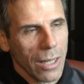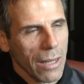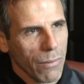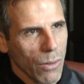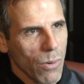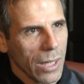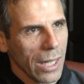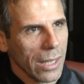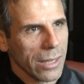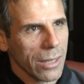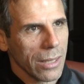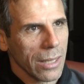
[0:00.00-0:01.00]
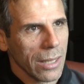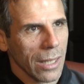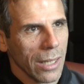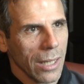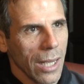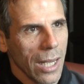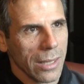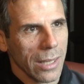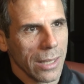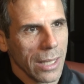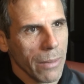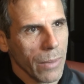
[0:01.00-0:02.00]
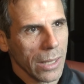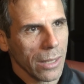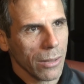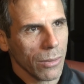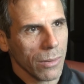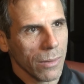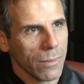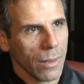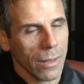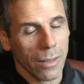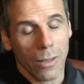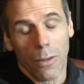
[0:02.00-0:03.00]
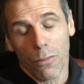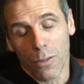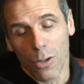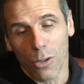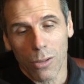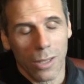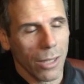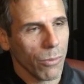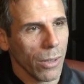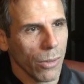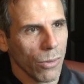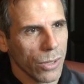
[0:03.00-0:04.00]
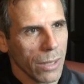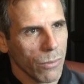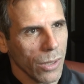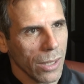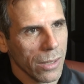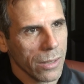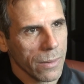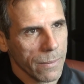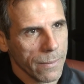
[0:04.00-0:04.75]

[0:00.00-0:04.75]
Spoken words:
everyone else has the same attitude, and if not, they will go somewhere else.